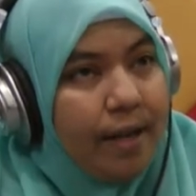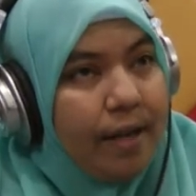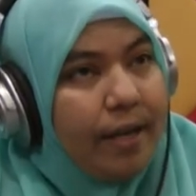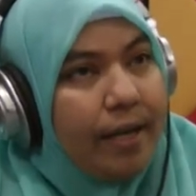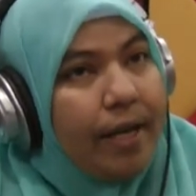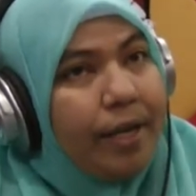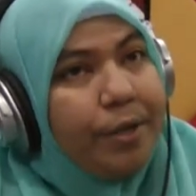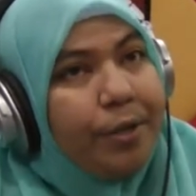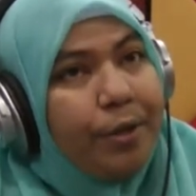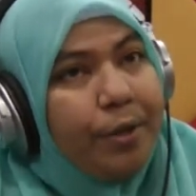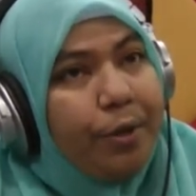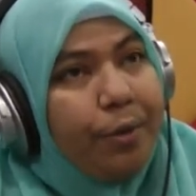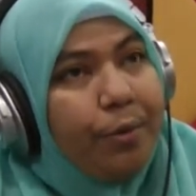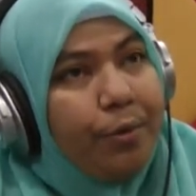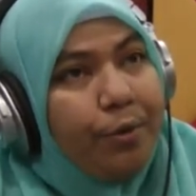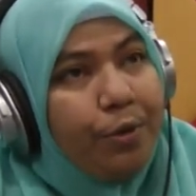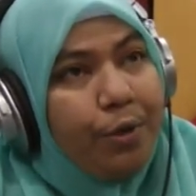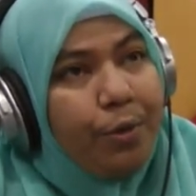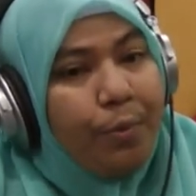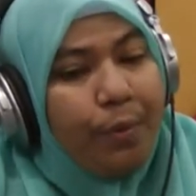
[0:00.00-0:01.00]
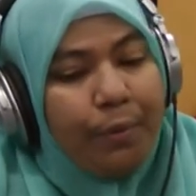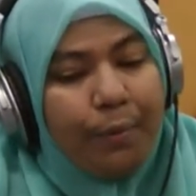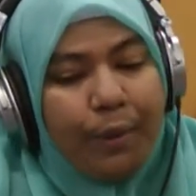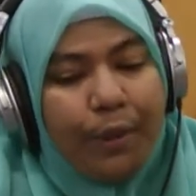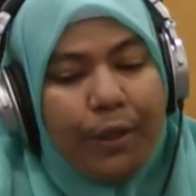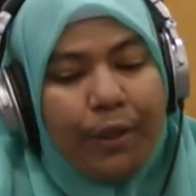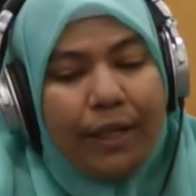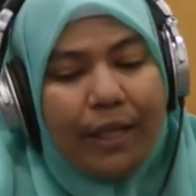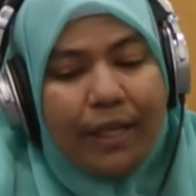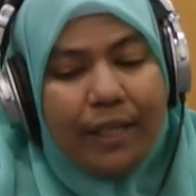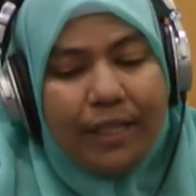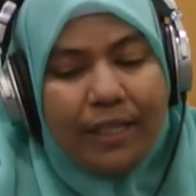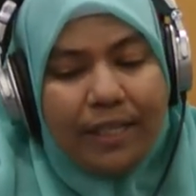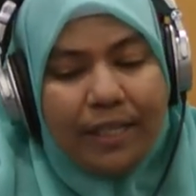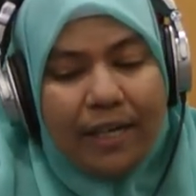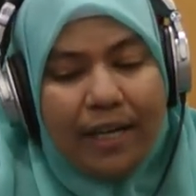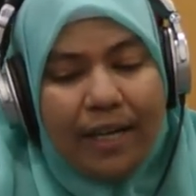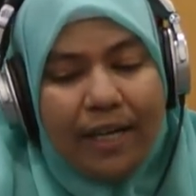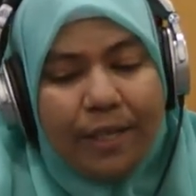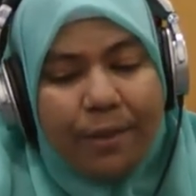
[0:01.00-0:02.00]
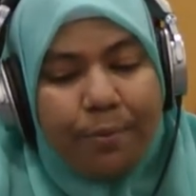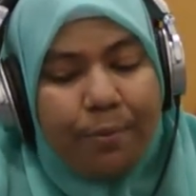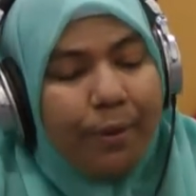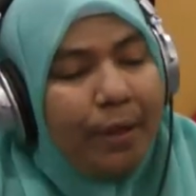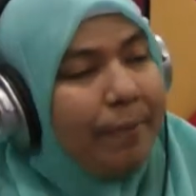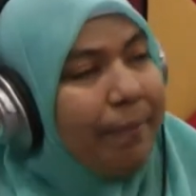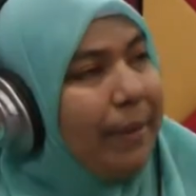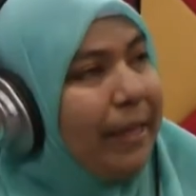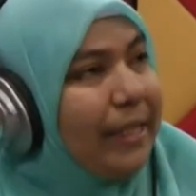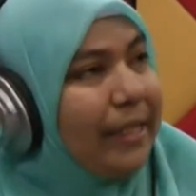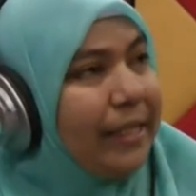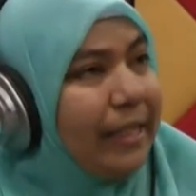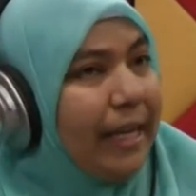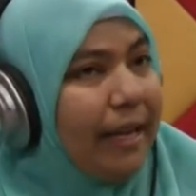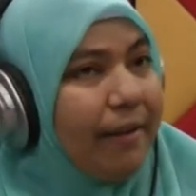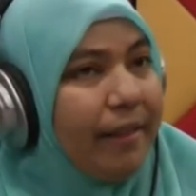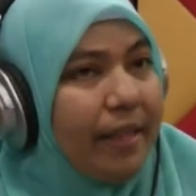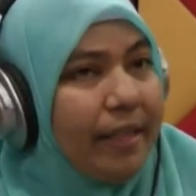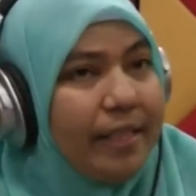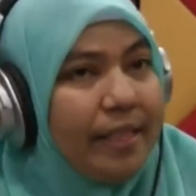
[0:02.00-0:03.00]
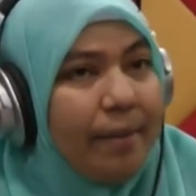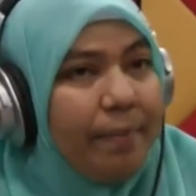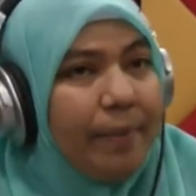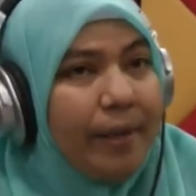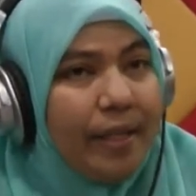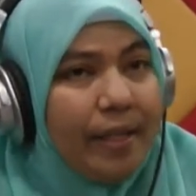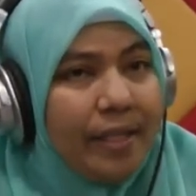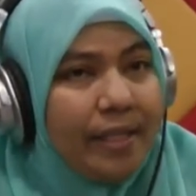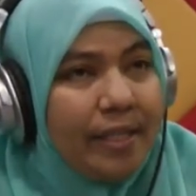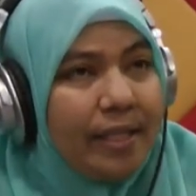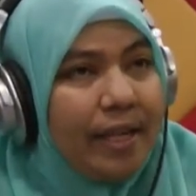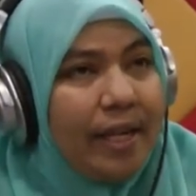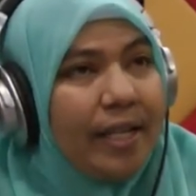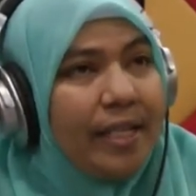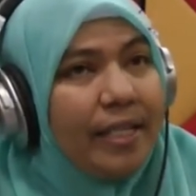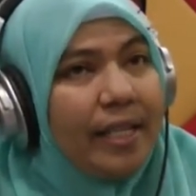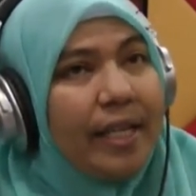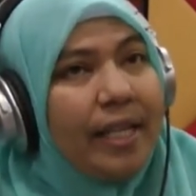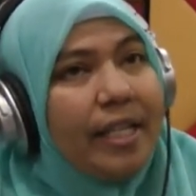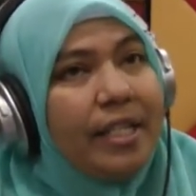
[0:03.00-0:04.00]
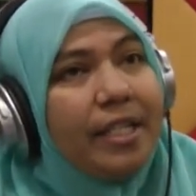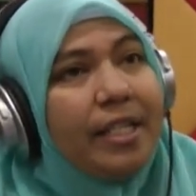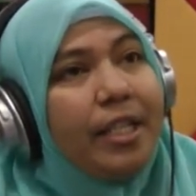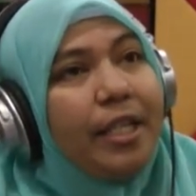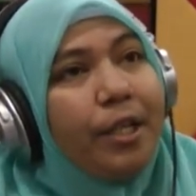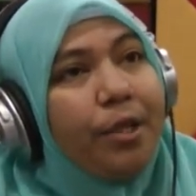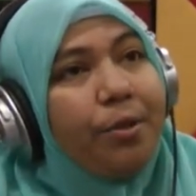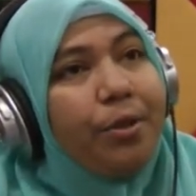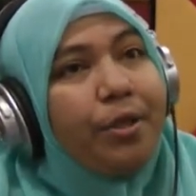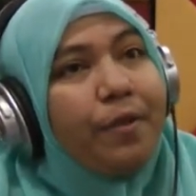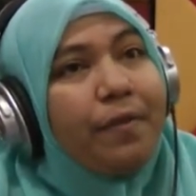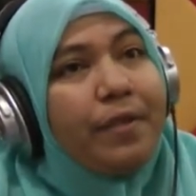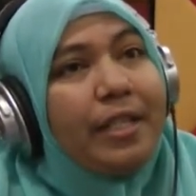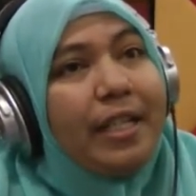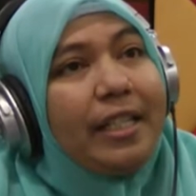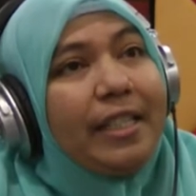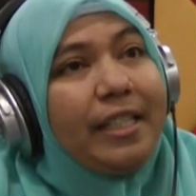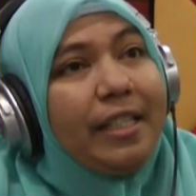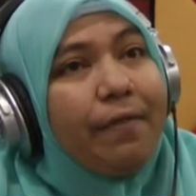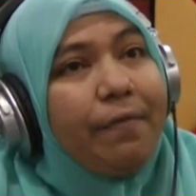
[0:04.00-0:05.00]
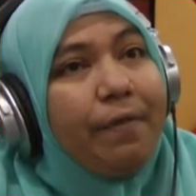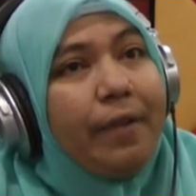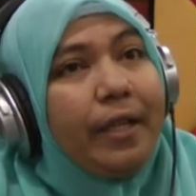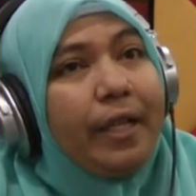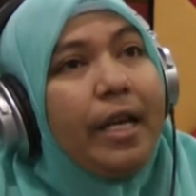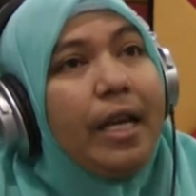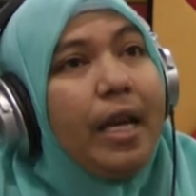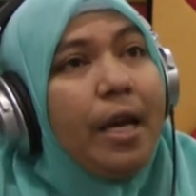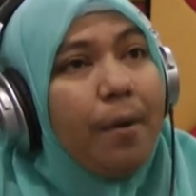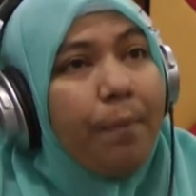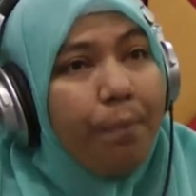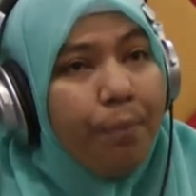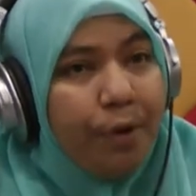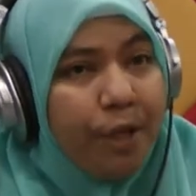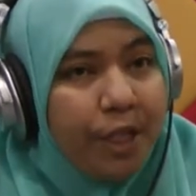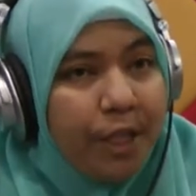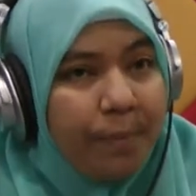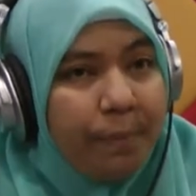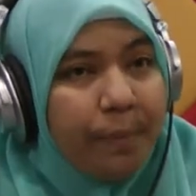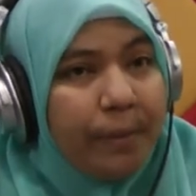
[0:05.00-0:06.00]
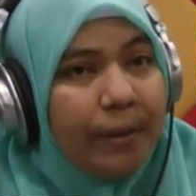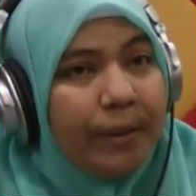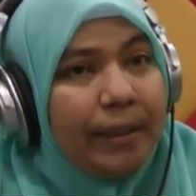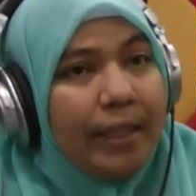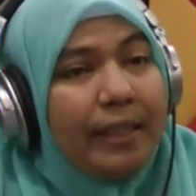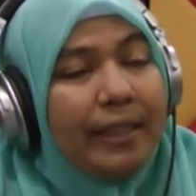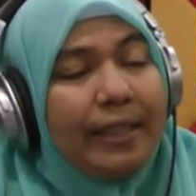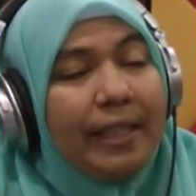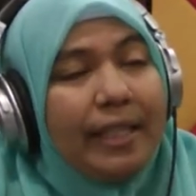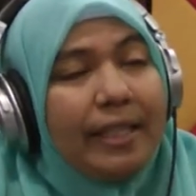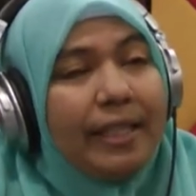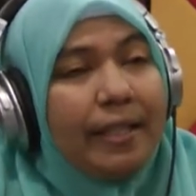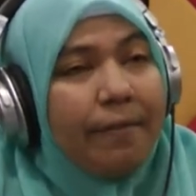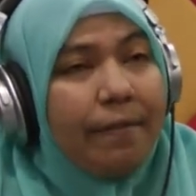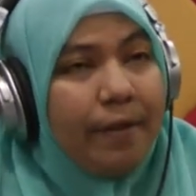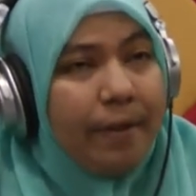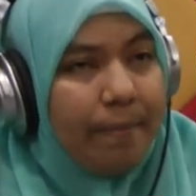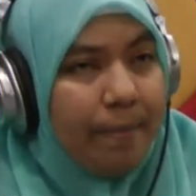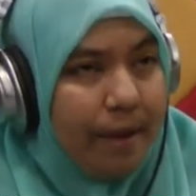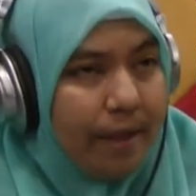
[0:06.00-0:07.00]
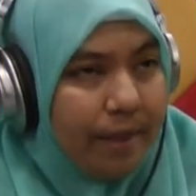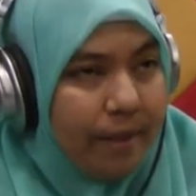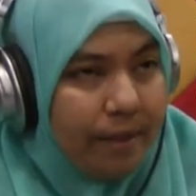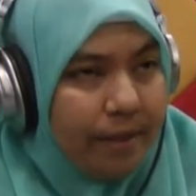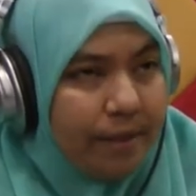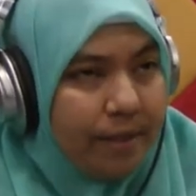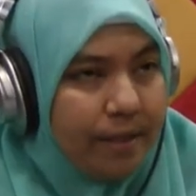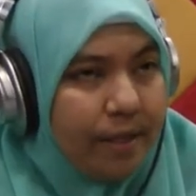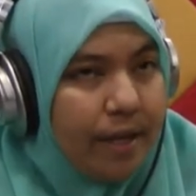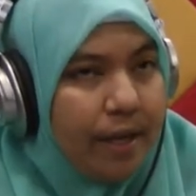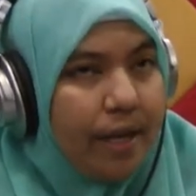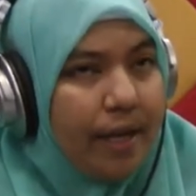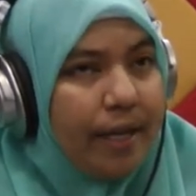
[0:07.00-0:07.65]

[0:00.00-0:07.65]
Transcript: Yeah, so when we look at a science, what makes something a science? It is the use of scientific principles and scientific methods.